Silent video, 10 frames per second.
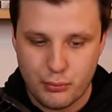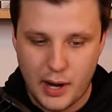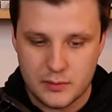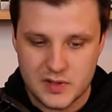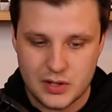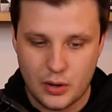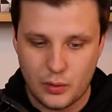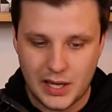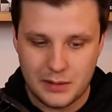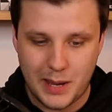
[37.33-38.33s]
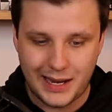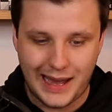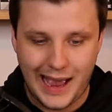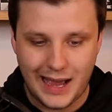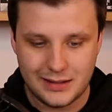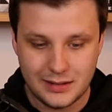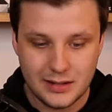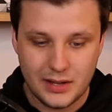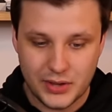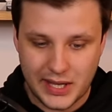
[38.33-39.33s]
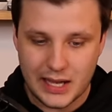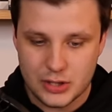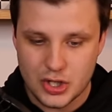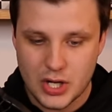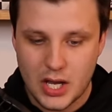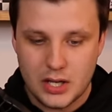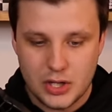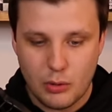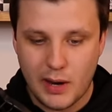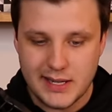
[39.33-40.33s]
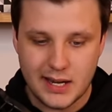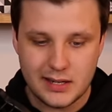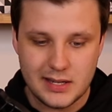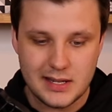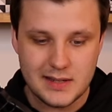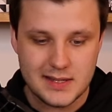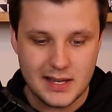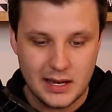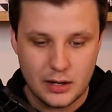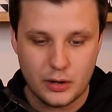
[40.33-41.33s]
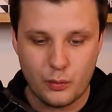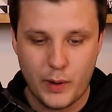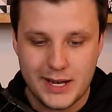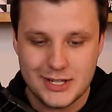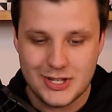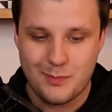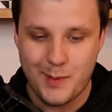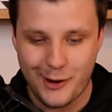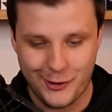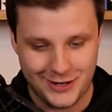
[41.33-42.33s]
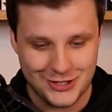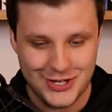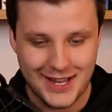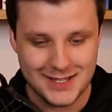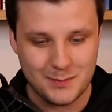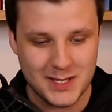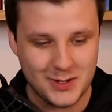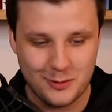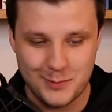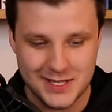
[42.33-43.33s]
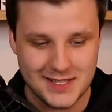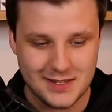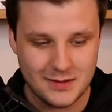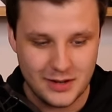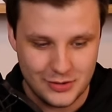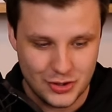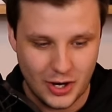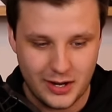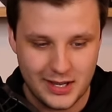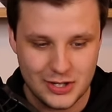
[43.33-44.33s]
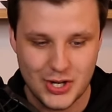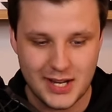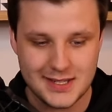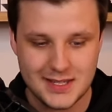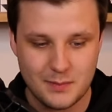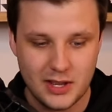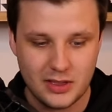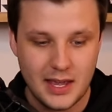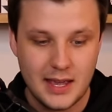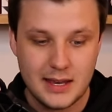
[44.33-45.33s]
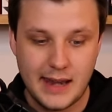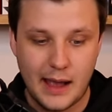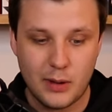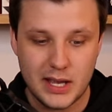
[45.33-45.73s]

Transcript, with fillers: brownstone in Manhattan. The catch? New identities in an arranged marriage. As Mr. and Mrs. John and Jane Smith, now